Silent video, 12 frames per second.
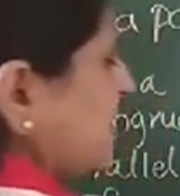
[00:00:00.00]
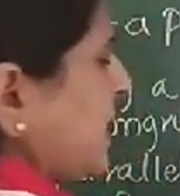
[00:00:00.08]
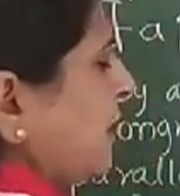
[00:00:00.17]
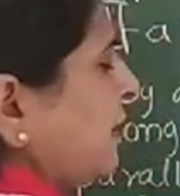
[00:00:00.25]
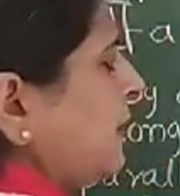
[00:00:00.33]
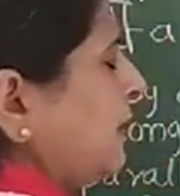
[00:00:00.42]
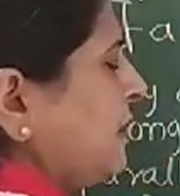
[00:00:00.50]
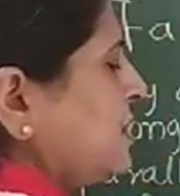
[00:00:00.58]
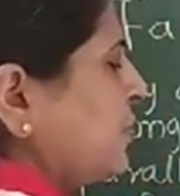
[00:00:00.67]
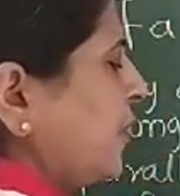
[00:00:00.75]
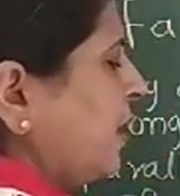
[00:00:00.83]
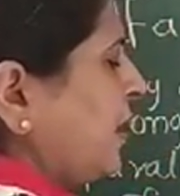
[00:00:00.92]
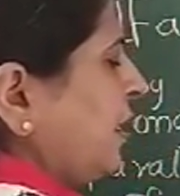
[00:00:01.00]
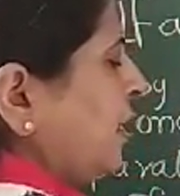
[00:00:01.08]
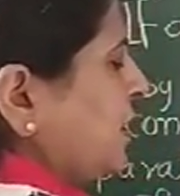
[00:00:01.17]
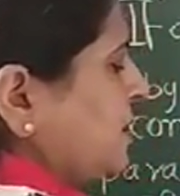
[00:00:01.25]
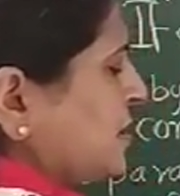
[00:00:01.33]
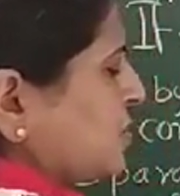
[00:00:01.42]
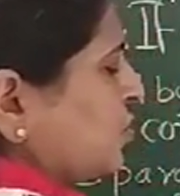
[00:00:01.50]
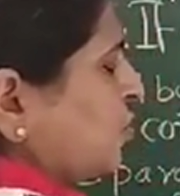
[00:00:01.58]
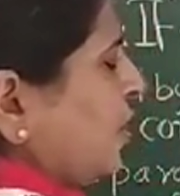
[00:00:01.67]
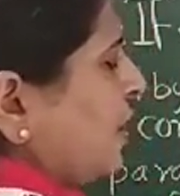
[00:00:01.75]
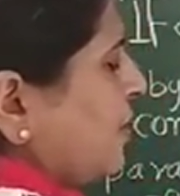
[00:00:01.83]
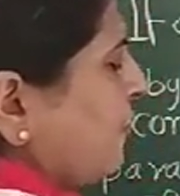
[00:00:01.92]
this angle in this way. Just to,
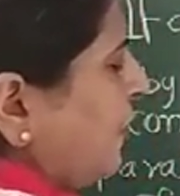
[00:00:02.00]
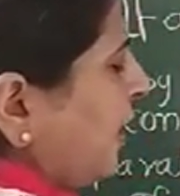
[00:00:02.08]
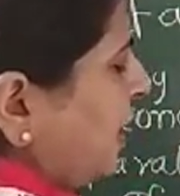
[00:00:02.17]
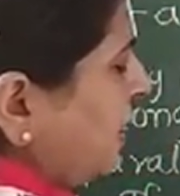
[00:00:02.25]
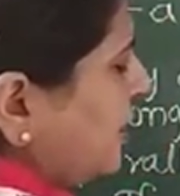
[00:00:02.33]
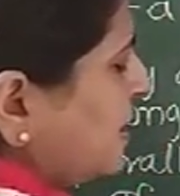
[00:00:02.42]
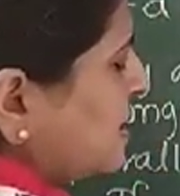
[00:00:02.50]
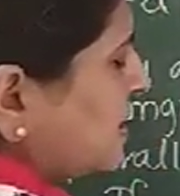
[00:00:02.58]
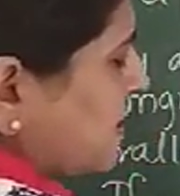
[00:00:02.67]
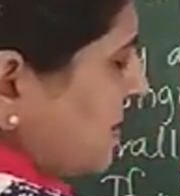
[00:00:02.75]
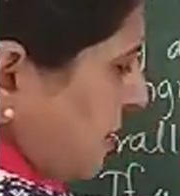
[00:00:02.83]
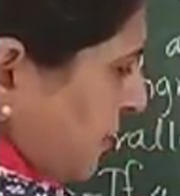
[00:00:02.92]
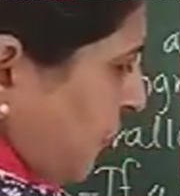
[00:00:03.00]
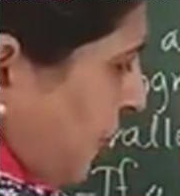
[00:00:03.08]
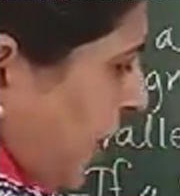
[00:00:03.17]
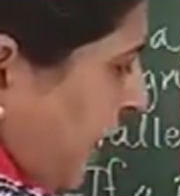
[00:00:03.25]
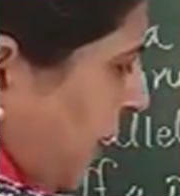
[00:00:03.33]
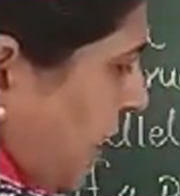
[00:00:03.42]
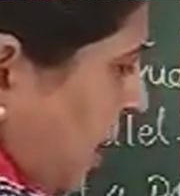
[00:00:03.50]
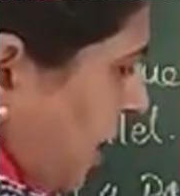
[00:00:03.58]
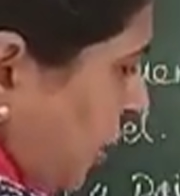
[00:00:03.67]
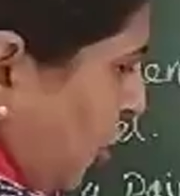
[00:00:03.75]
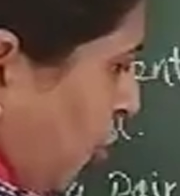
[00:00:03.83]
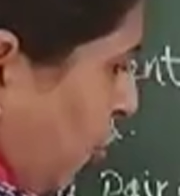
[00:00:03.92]
when this ray
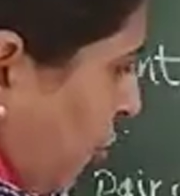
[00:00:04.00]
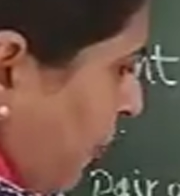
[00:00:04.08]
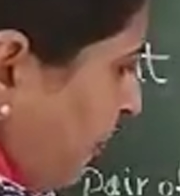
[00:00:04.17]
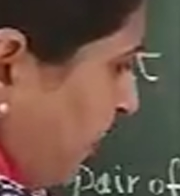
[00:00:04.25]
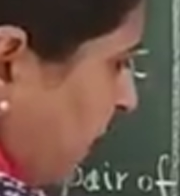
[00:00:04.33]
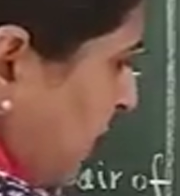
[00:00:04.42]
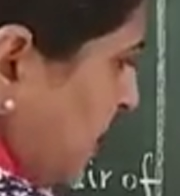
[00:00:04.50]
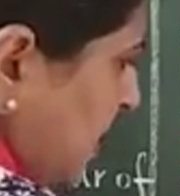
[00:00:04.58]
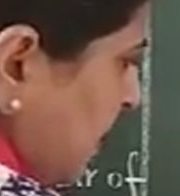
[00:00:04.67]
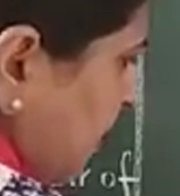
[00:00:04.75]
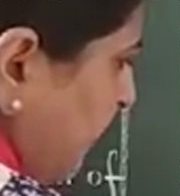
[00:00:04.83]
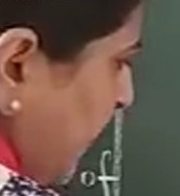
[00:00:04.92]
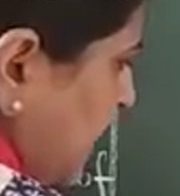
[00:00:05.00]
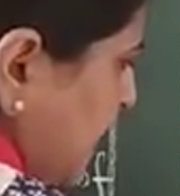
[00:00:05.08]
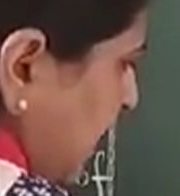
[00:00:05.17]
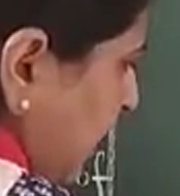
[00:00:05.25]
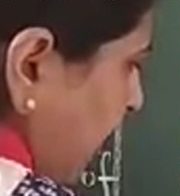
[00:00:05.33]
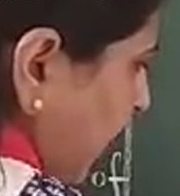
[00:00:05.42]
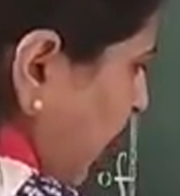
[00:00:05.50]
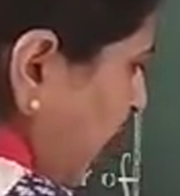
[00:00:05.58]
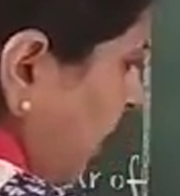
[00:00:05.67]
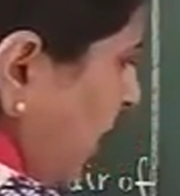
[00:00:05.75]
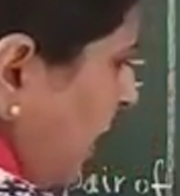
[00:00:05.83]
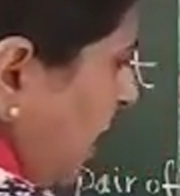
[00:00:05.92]
TQ is the basic ray
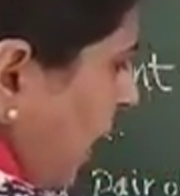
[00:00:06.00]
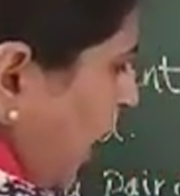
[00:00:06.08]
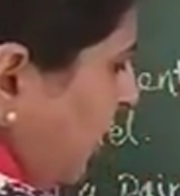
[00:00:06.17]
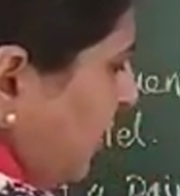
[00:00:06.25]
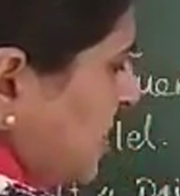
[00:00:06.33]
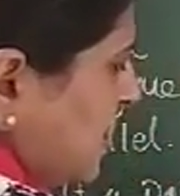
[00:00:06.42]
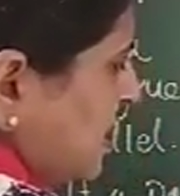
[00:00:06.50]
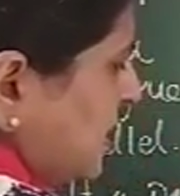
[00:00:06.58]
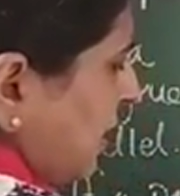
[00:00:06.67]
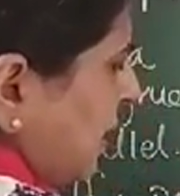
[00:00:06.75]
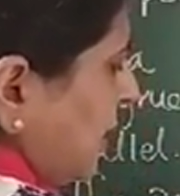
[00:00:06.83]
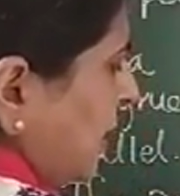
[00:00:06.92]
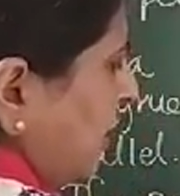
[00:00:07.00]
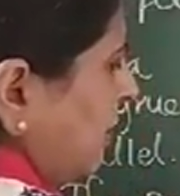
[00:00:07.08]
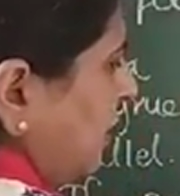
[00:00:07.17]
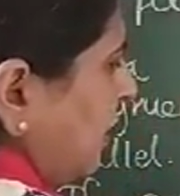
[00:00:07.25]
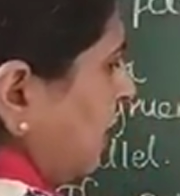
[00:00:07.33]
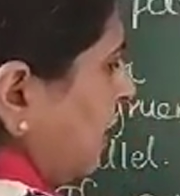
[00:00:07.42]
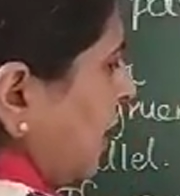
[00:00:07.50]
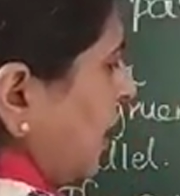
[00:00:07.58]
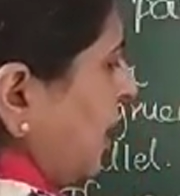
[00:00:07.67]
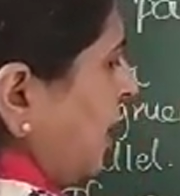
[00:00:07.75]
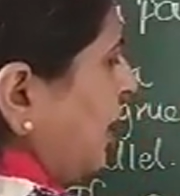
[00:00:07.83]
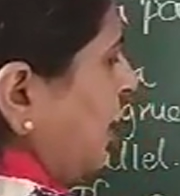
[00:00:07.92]
and this is the another
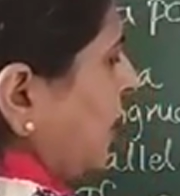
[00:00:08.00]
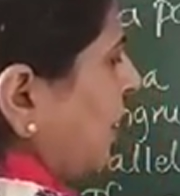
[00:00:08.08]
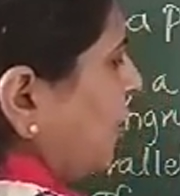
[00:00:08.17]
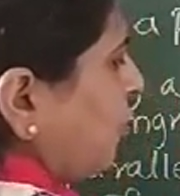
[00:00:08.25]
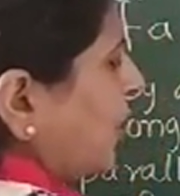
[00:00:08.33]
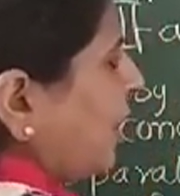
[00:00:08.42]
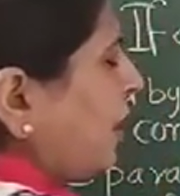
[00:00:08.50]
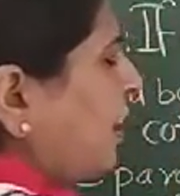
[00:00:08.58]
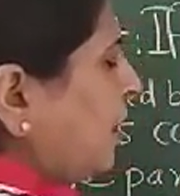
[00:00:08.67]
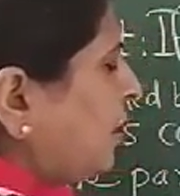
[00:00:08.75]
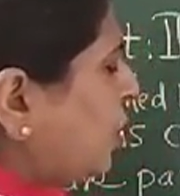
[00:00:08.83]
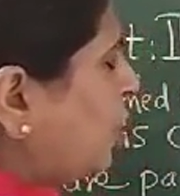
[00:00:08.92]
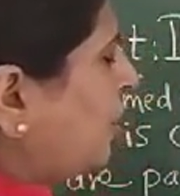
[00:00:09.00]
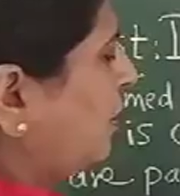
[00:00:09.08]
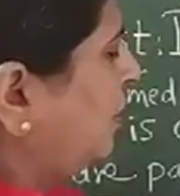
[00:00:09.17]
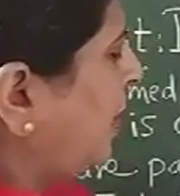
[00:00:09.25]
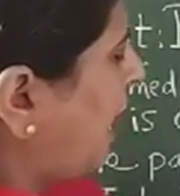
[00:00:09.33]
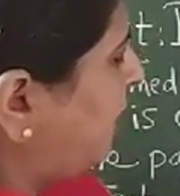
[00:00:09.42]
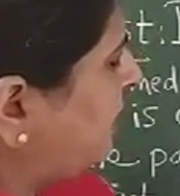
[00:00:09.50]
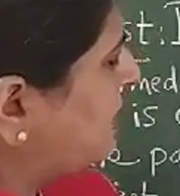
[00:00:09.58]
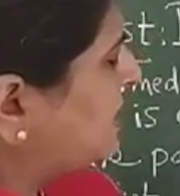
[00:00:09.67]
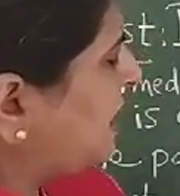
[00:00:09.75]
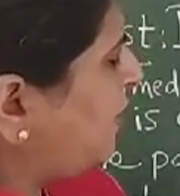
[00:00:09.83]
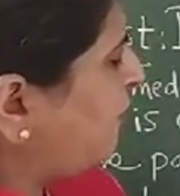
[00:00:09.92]
ray, okay, having
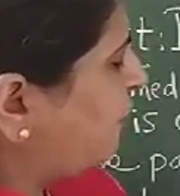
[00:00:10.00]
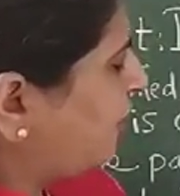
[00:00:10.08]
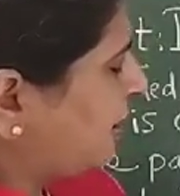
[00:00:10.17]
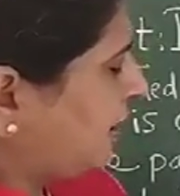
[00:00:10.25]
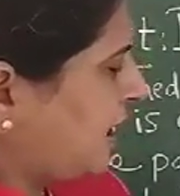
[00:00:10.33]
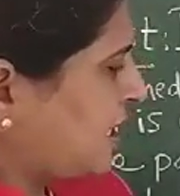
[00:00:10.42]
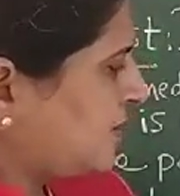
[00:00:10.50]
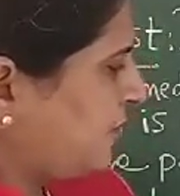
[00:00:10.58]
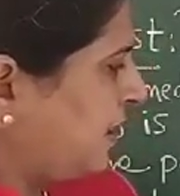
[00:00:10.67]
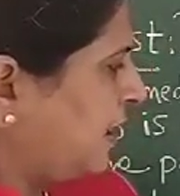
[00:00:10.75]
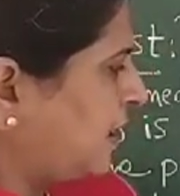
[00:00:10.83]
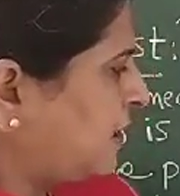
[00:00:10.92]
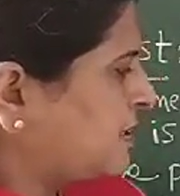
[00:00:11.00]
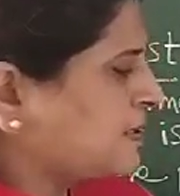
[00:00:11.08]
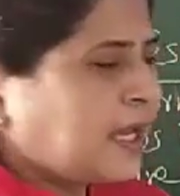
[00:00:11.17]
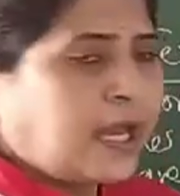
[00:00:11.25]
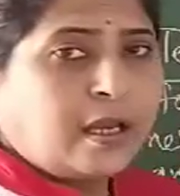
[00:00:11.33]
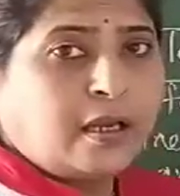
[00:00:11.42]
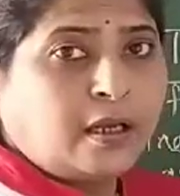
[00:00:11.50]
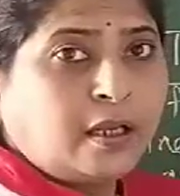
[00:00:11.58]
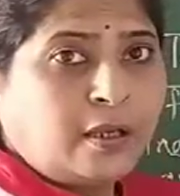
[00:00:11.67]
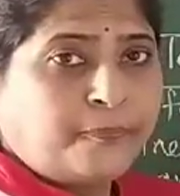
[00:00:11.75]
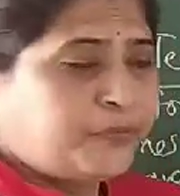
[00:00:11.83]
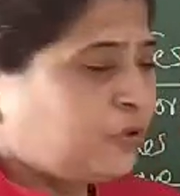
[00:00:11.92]
same vertex, we get this angle.
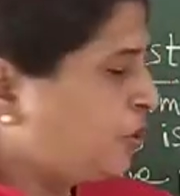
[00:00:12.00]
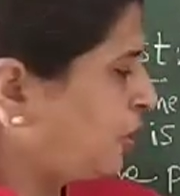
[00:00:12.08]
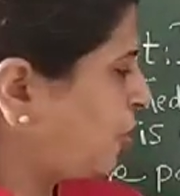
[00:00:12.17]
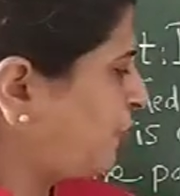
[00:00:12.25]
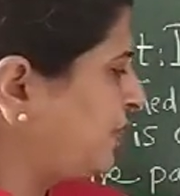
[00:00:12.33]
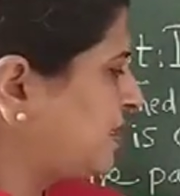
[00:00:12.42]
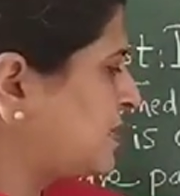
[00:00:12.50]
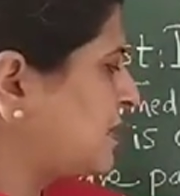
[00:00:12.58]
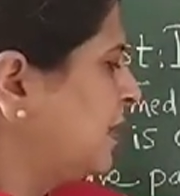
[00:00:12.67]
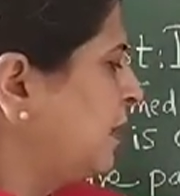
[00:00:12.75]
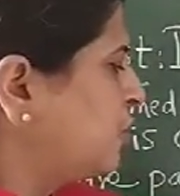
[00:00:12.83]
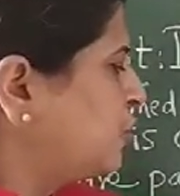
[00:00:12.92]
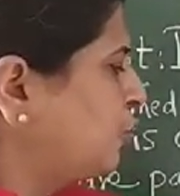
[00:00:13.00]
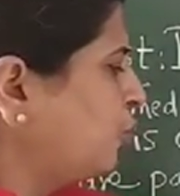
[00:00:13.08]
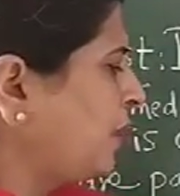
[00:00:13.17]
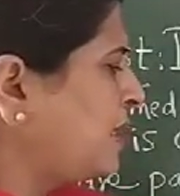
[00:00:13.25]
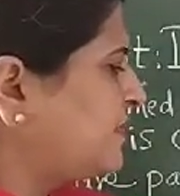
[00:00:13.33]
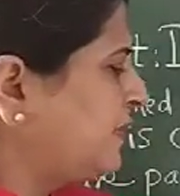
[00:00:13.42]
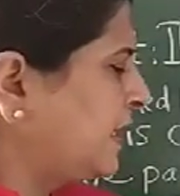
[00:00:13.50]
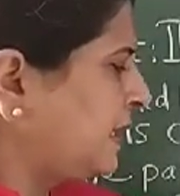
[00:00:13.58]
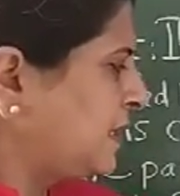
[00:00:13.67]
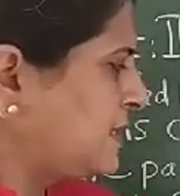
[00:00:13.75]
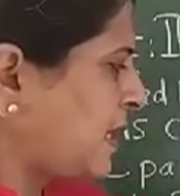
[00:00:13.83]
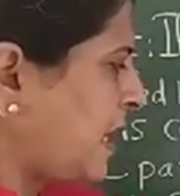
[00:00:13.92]
Union of these two rays, we
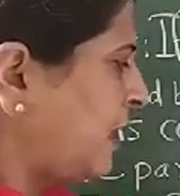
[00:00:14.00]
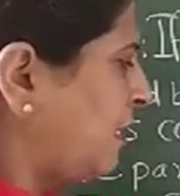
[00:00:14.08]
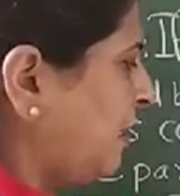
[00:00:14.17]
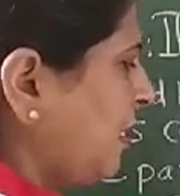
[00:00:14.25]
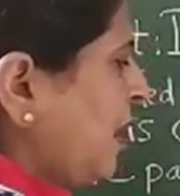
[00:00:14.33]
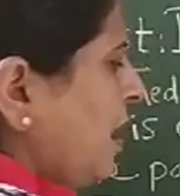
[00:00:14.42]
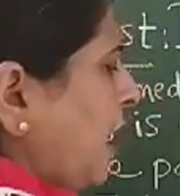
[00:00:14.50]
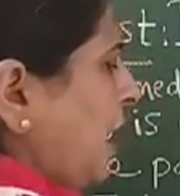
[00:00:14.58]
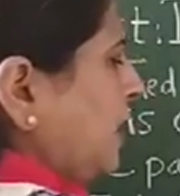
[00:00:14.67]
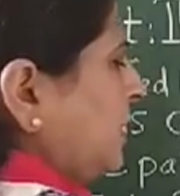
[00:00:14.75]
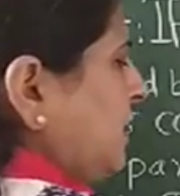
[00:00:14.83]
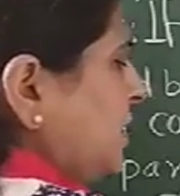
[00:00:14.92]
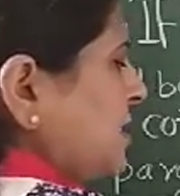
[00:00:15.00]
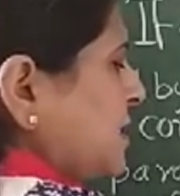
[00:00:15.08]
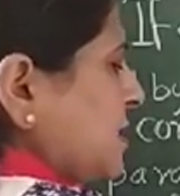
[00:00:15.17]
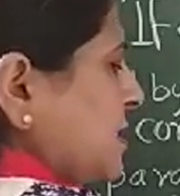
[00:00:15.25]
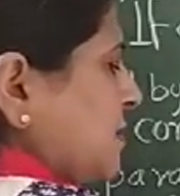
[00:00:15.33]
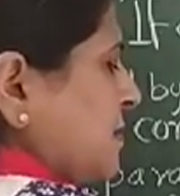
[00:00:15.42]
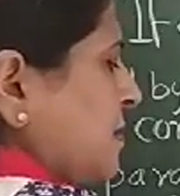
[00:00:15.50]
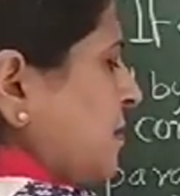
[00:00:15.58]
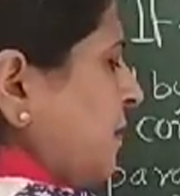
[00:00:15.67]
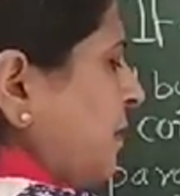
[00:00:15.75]
get this angle. And this